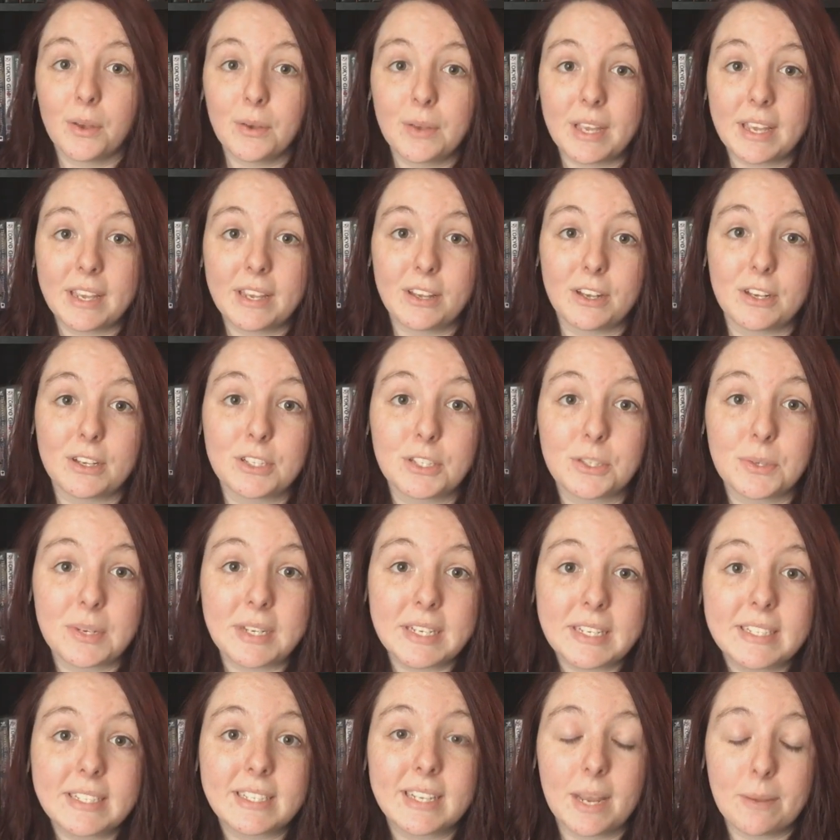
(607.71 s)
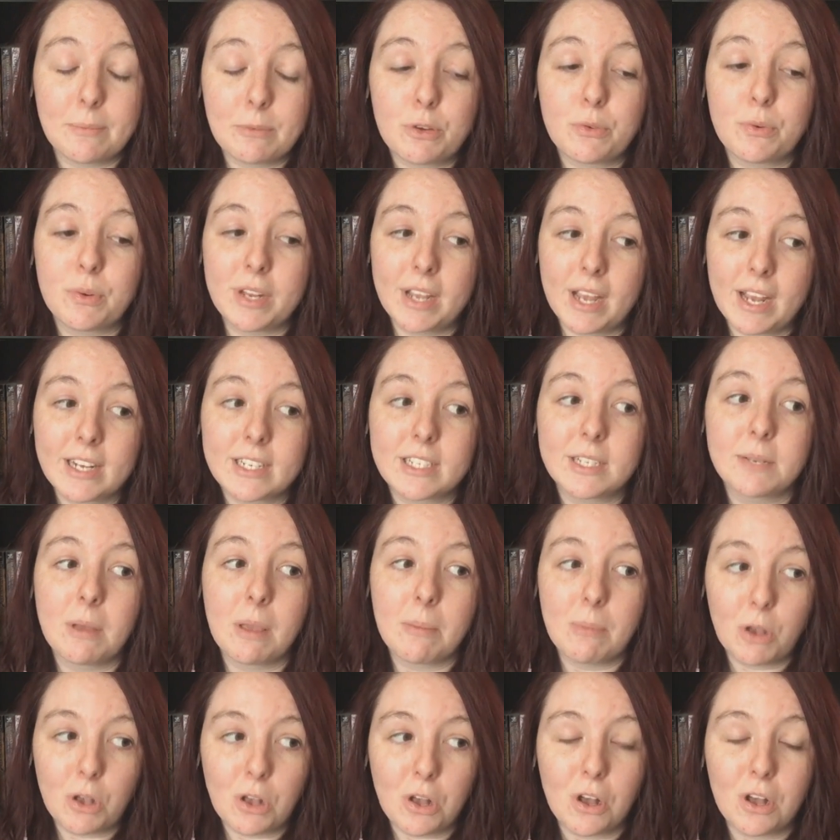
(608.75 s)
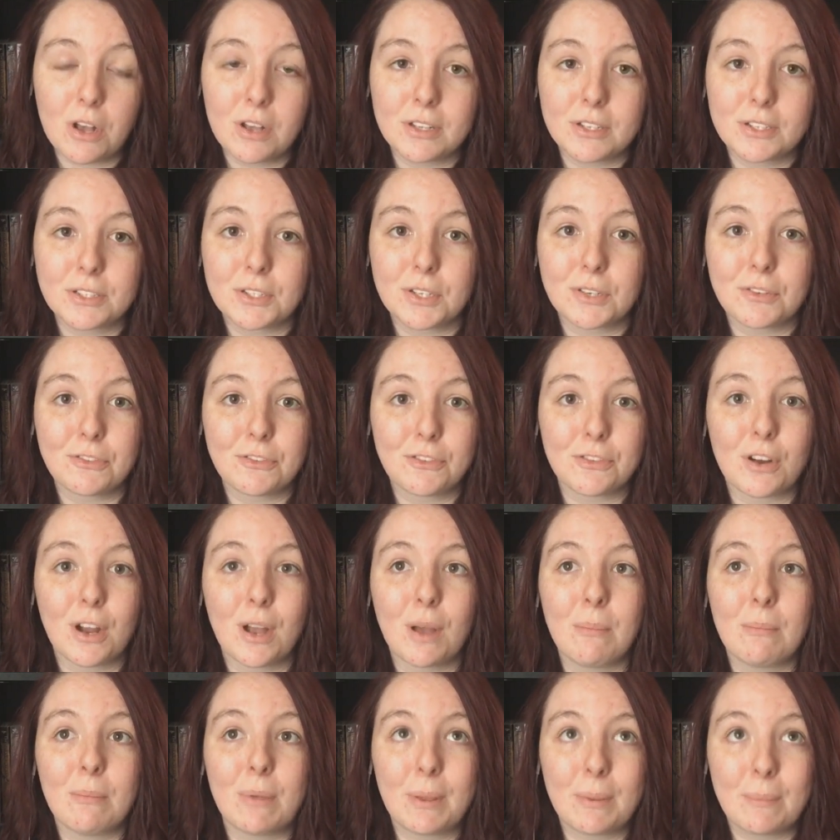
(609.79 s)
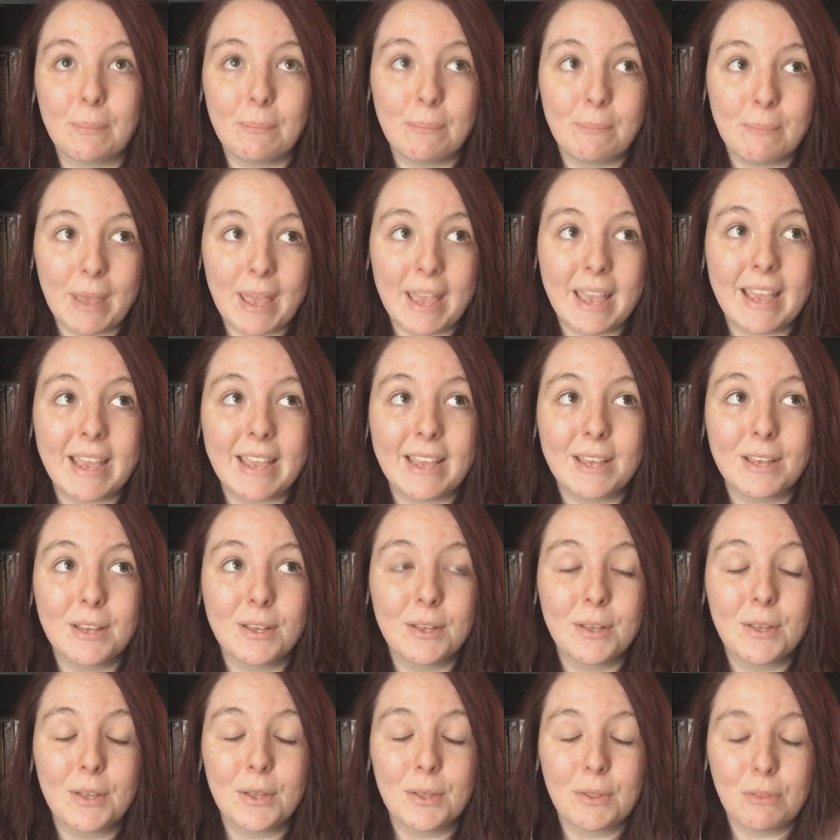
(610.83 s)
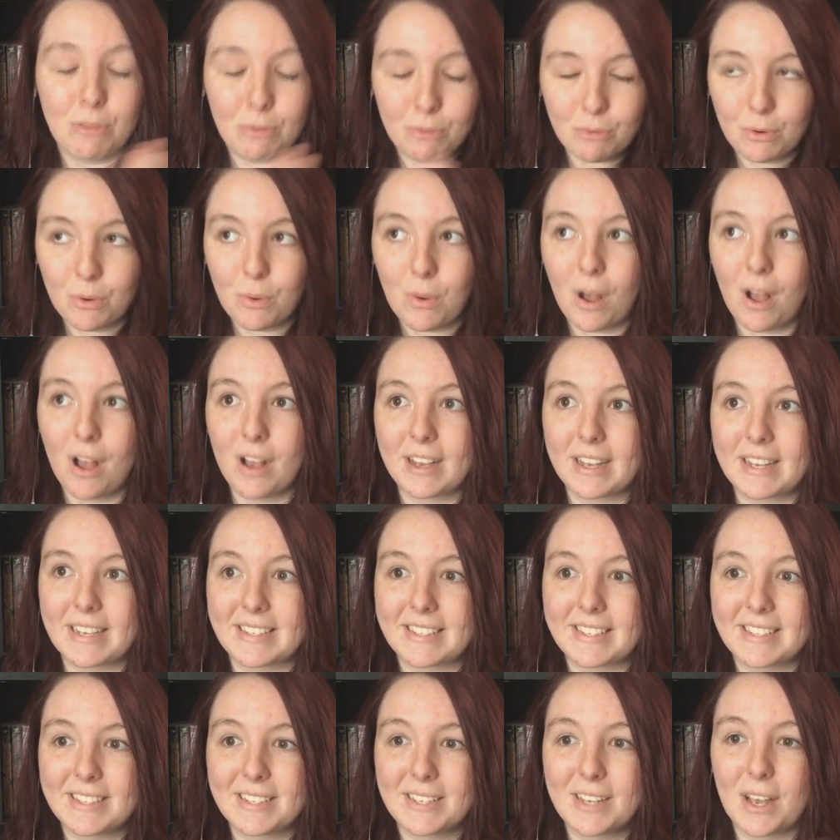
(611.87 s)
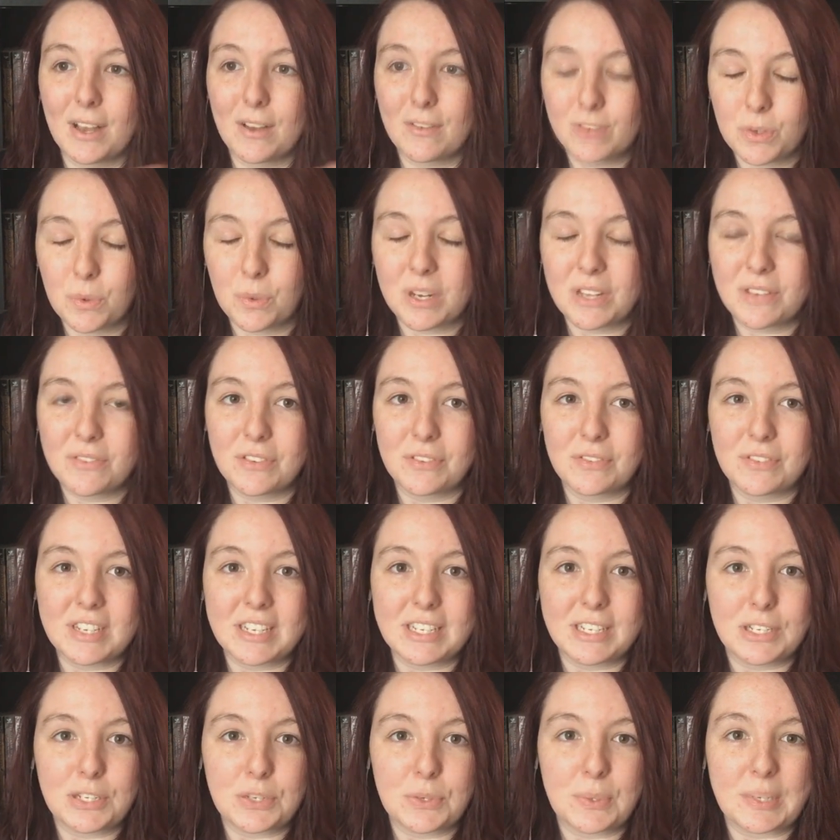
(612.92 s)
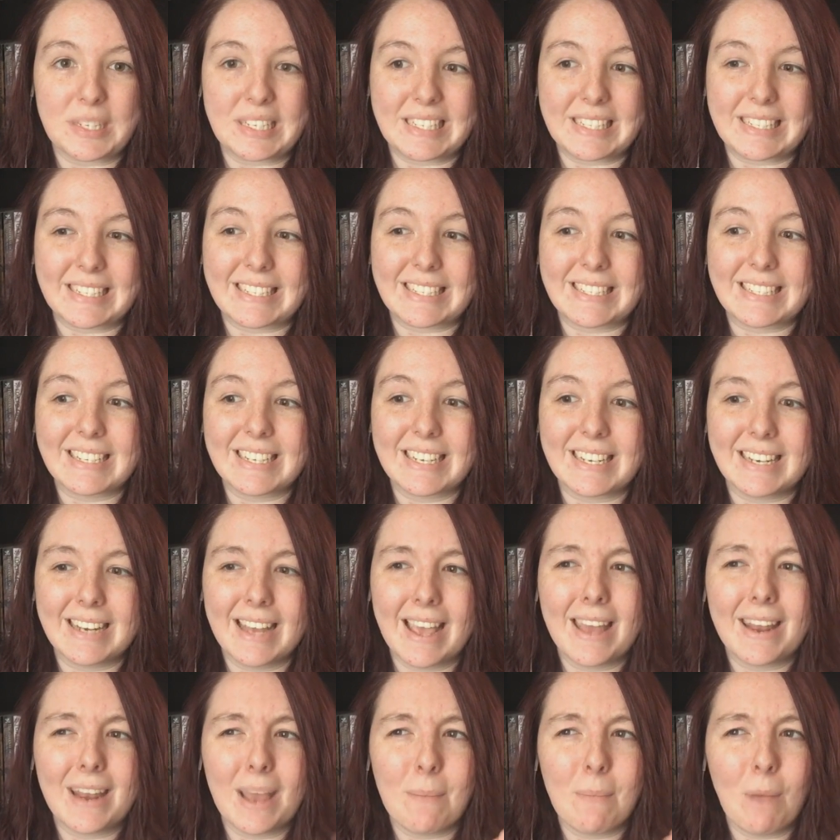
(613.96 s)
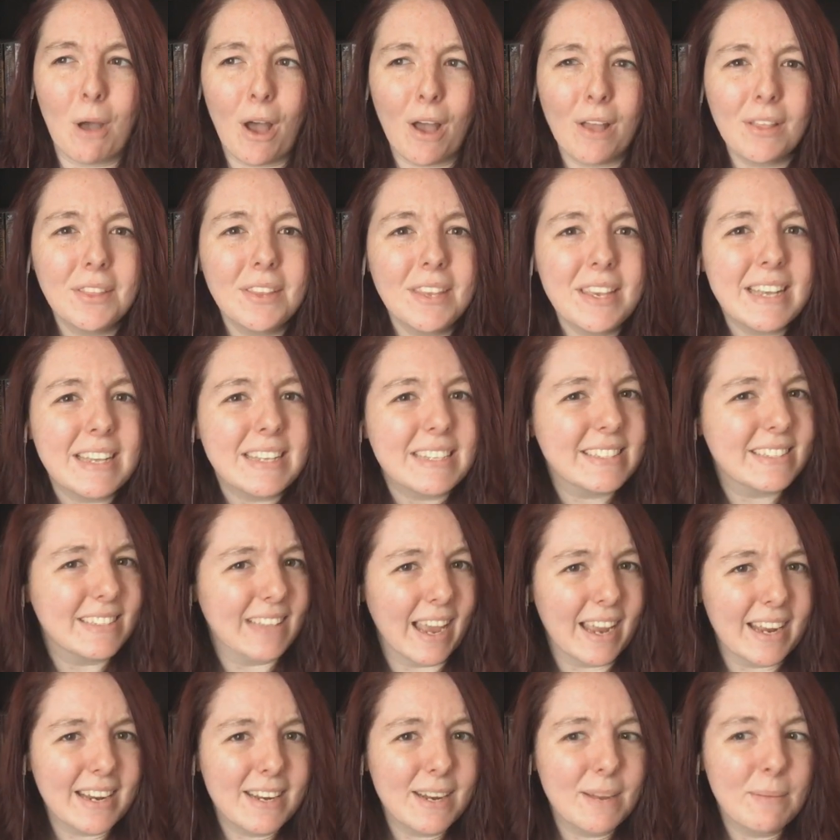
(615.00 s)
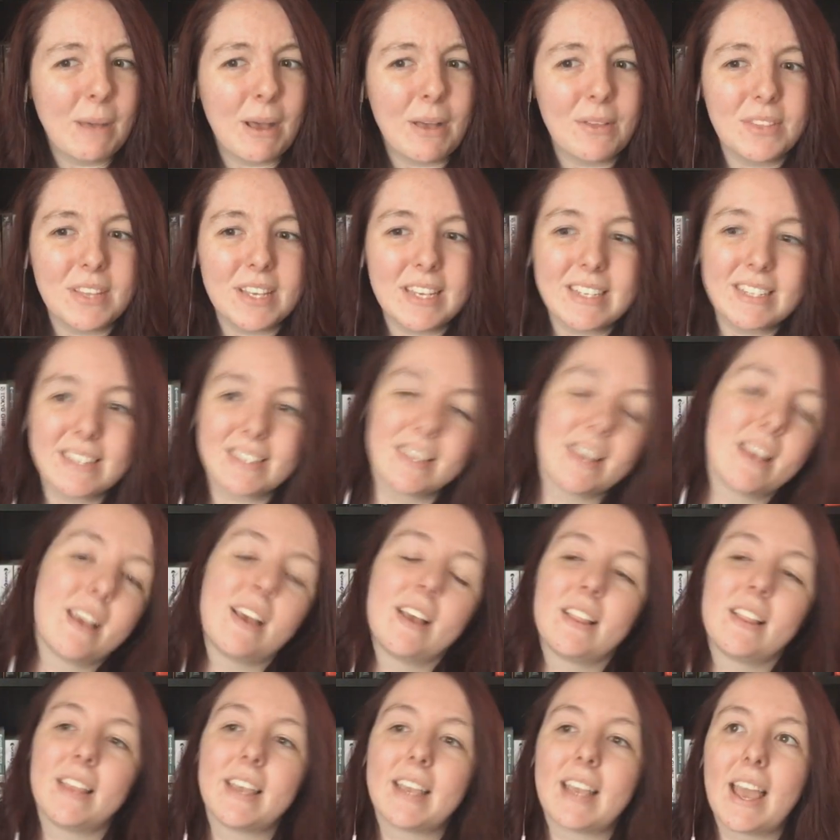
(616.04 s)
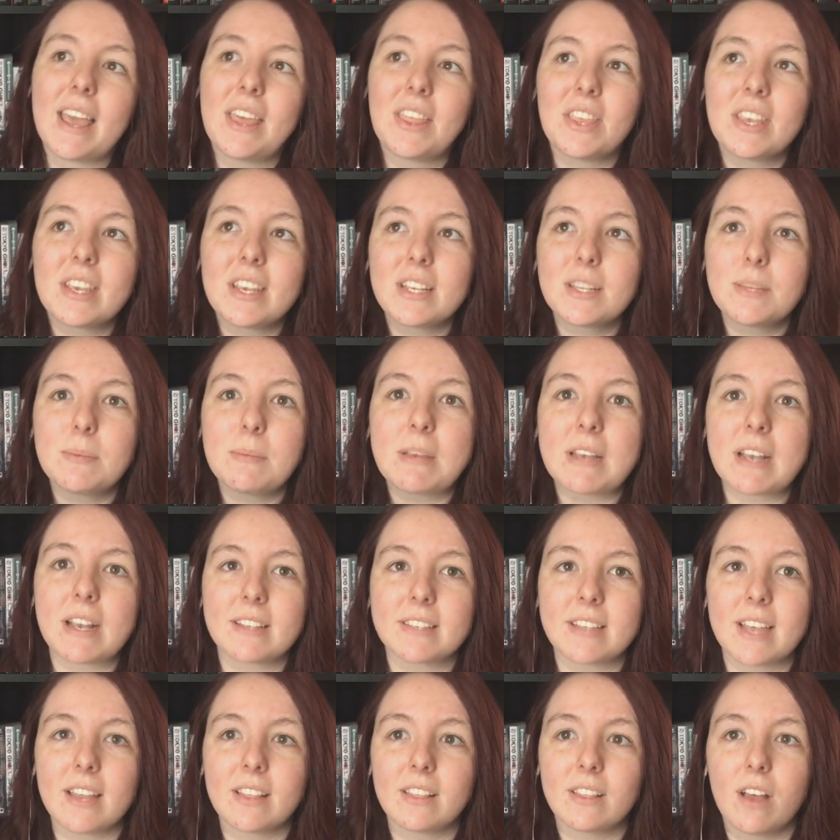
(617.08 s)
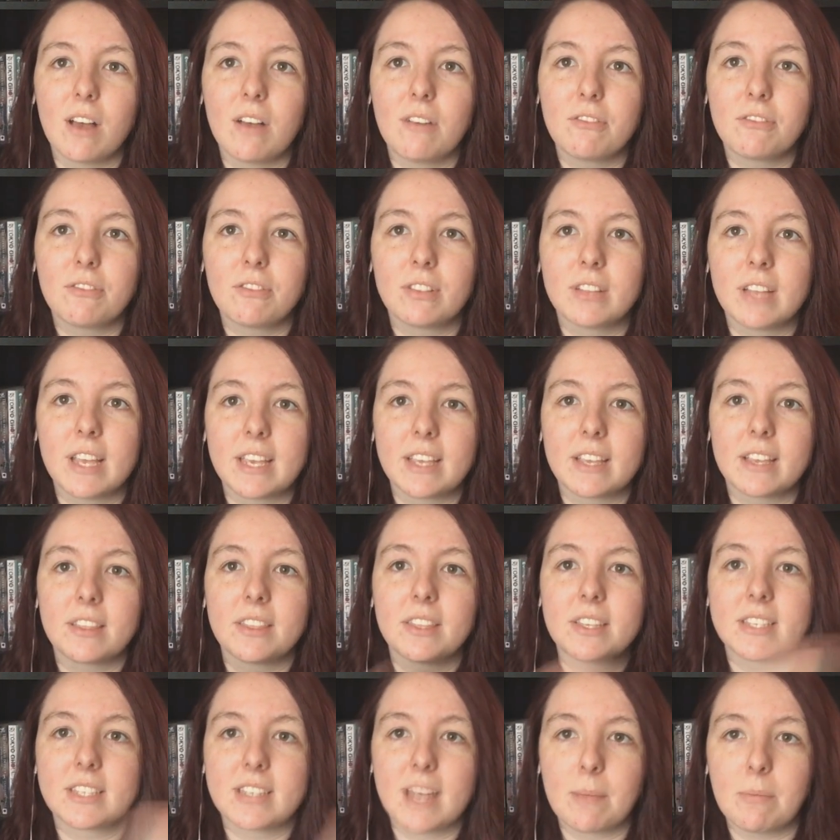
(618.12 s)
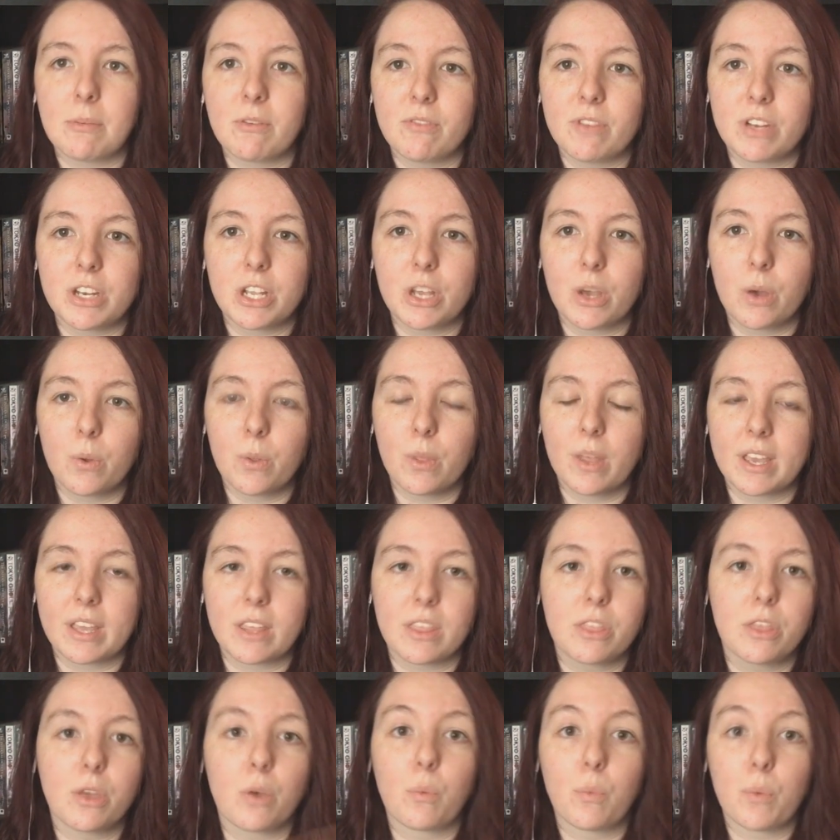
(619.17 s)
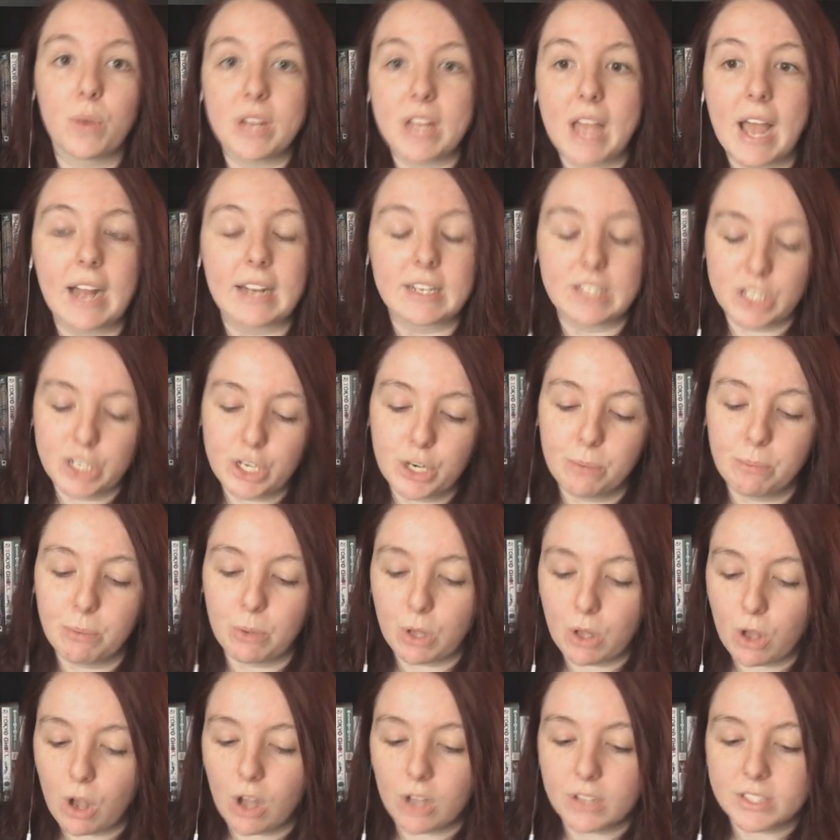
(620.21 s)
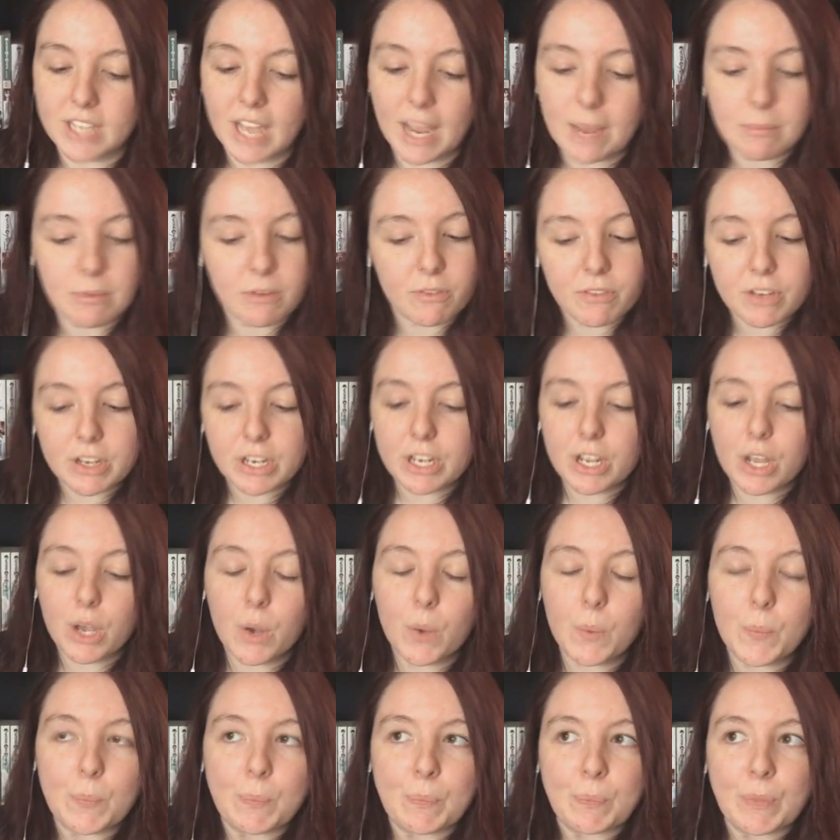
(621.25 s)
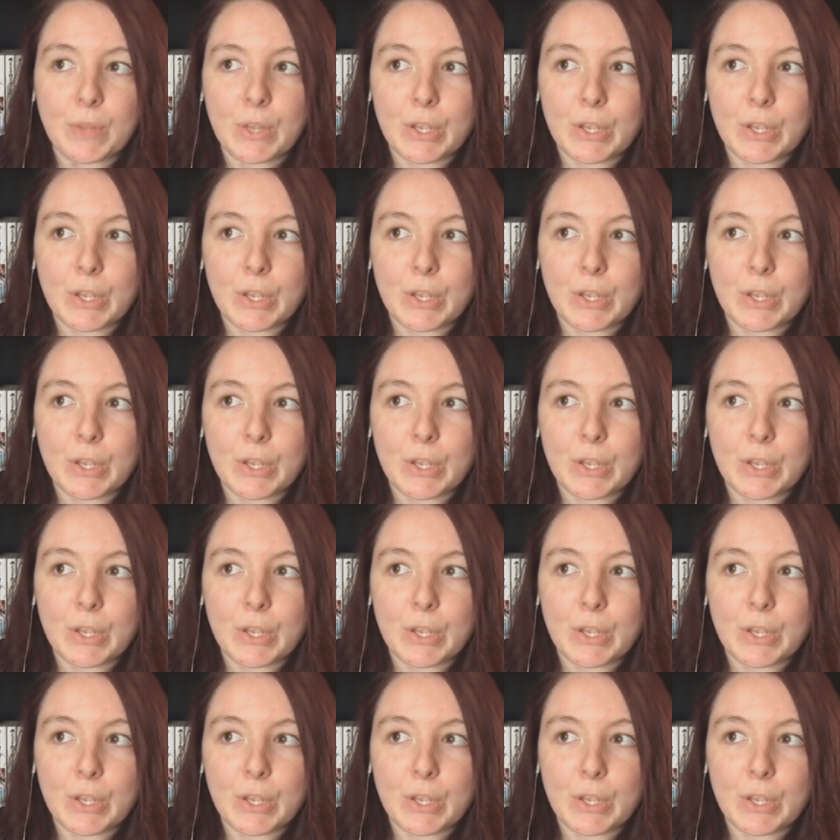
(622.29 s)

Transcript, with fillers: Okay, y'all, so it is time to react to my book hauls from May through August of 2015 and 2016 and I'm oddly excited about this. Like I think it's because I love like this type of video, like the react to your book haul type of video.